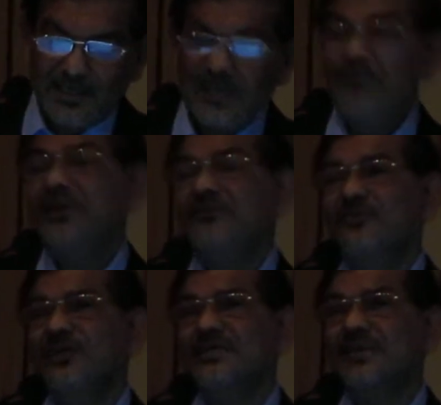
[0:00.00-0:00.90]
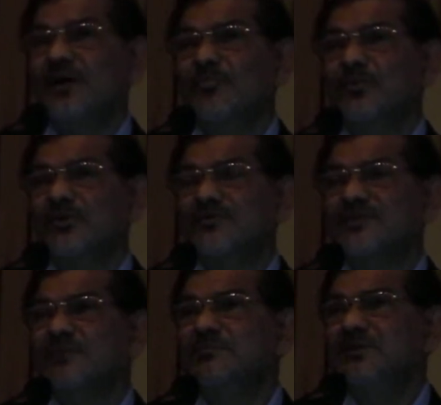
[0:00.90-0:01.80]
Let me give you an example of
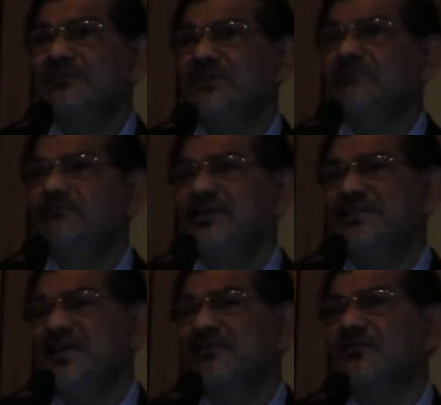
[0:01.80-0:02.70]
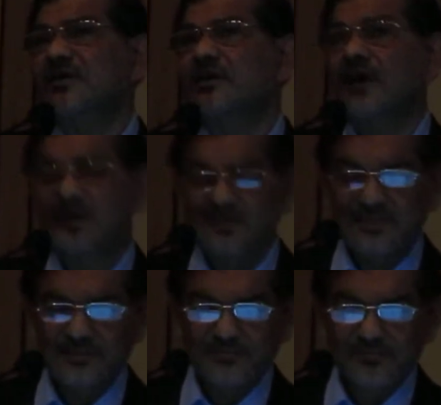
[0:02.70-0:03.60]
something we take for
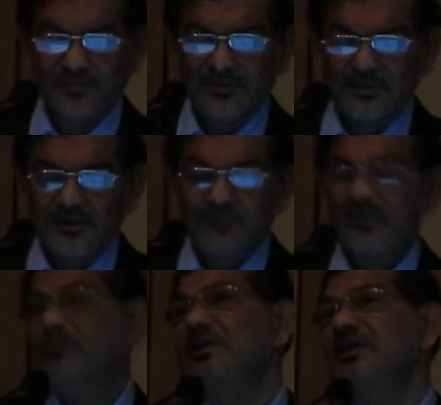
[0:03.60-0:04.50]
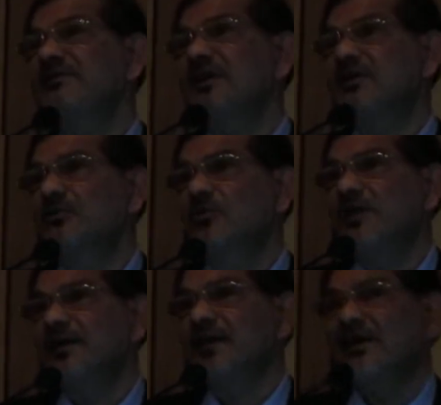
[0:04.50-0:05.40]
granted. We believe that going and